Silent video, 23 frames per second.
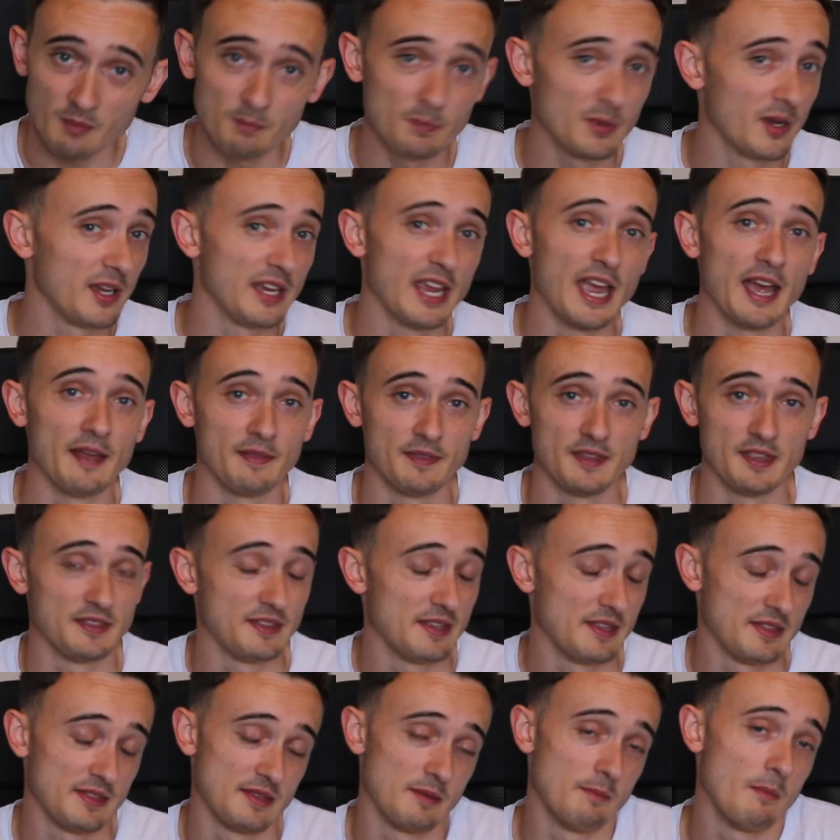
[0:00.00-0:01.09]
But yeah,
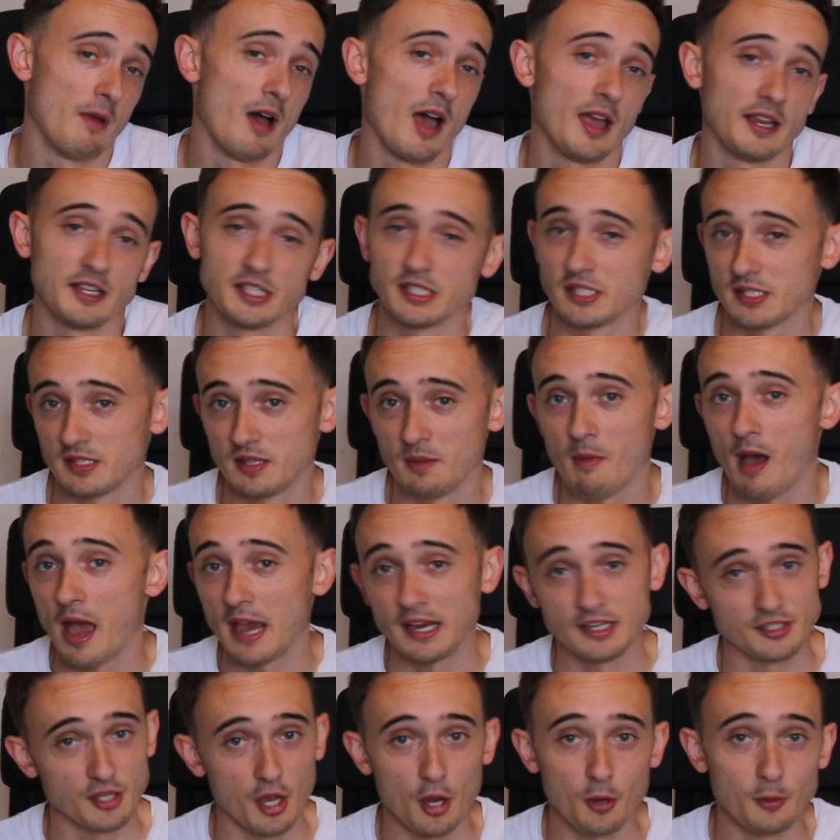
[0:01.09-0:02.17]
the
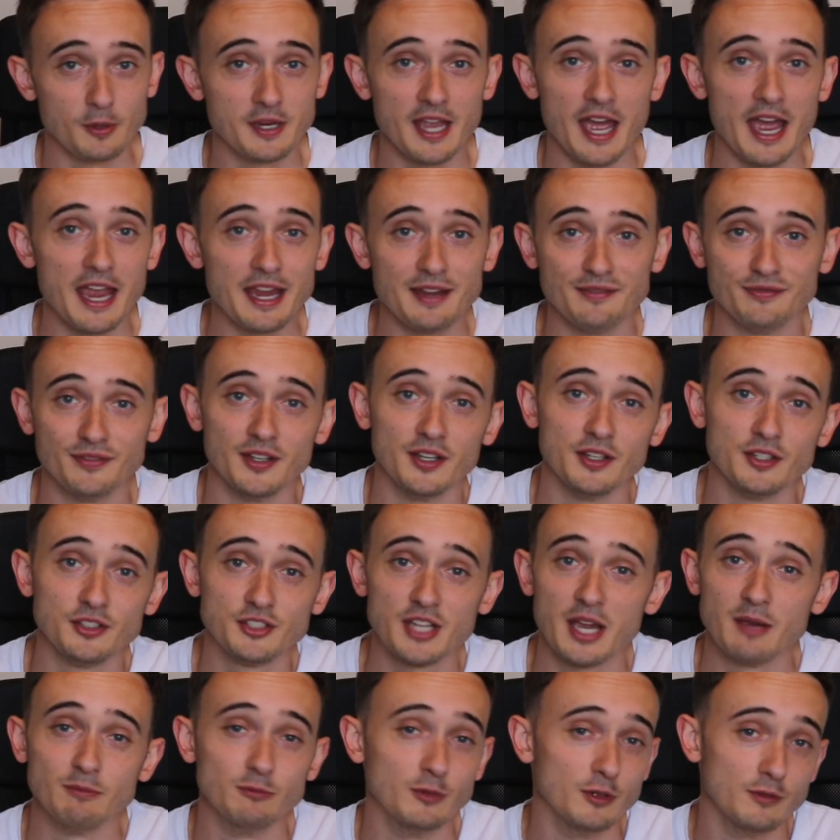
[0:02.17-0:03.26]
mic's okay for
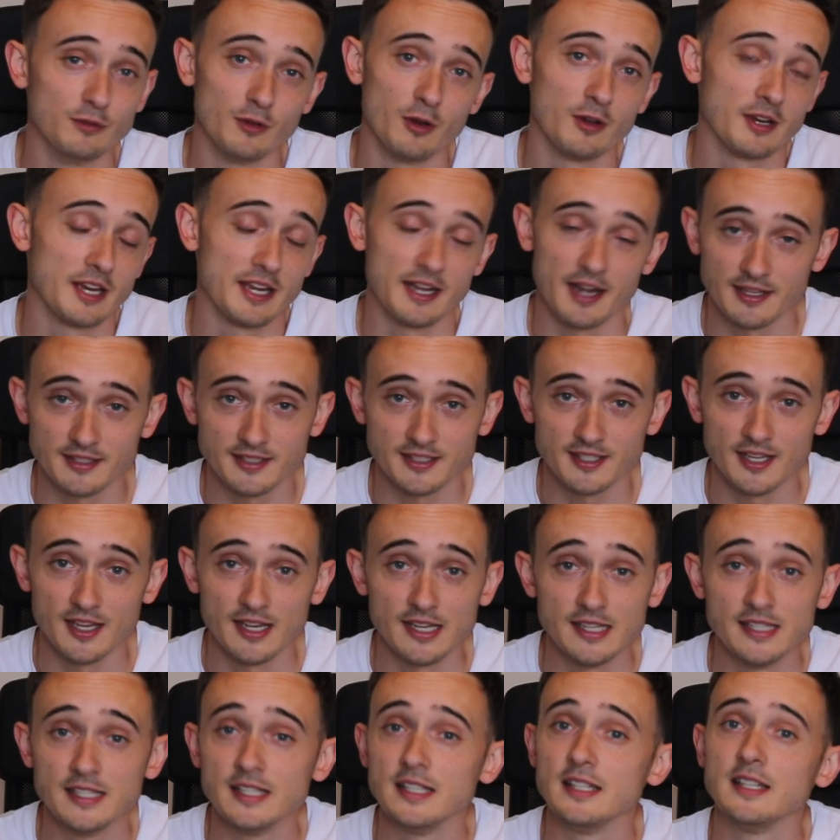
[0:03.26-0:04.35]
general vlogging, I'd
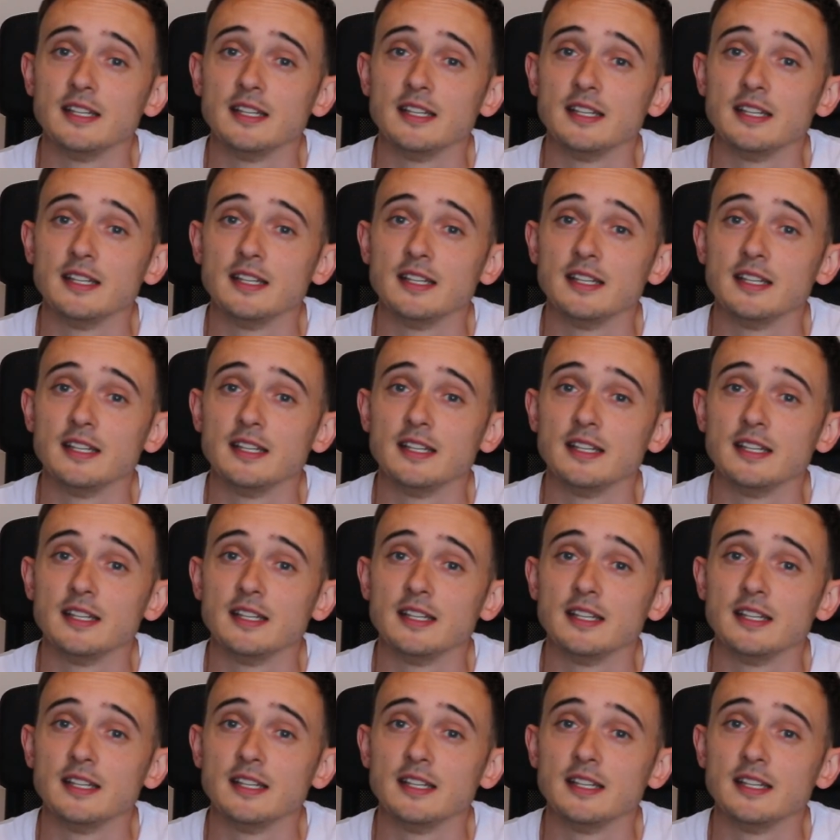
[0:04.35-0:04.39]
say.